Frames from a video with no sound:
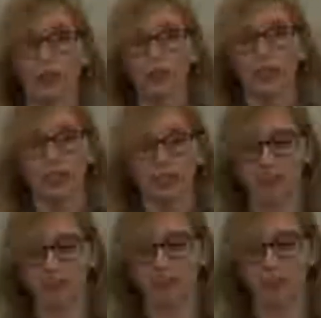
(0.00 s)
street,
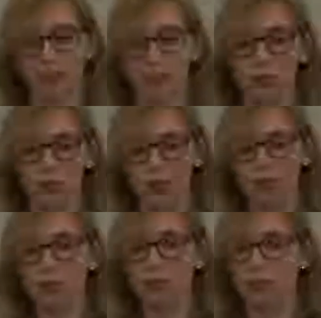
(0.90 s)
there's also
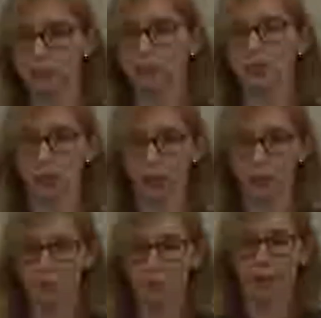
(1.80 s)
another side to the story.
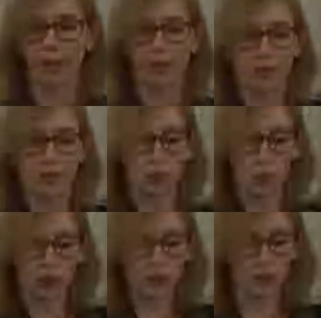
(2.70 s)
So
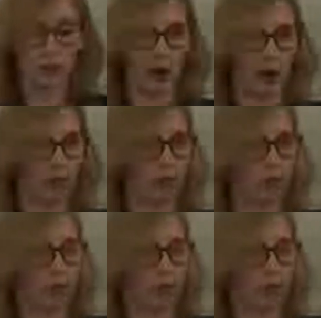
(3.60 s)
once you have,